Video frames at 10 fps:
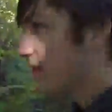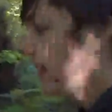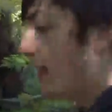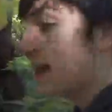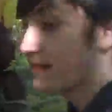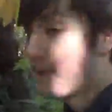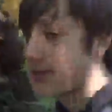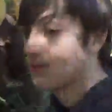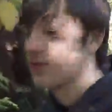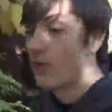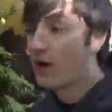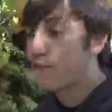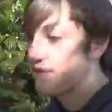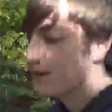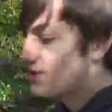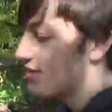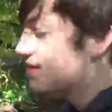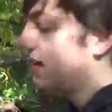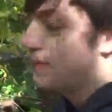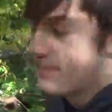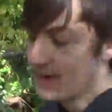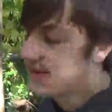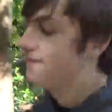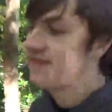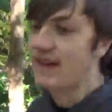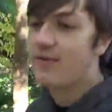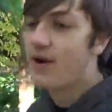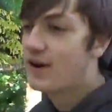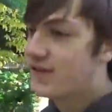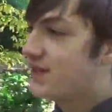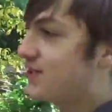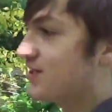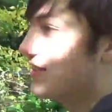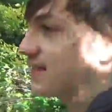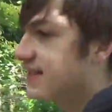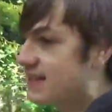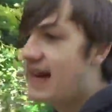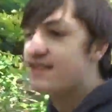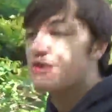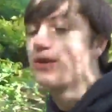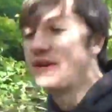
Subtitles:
And as I mentioned with the water features, I'm a big fan of water features because it just adds a whole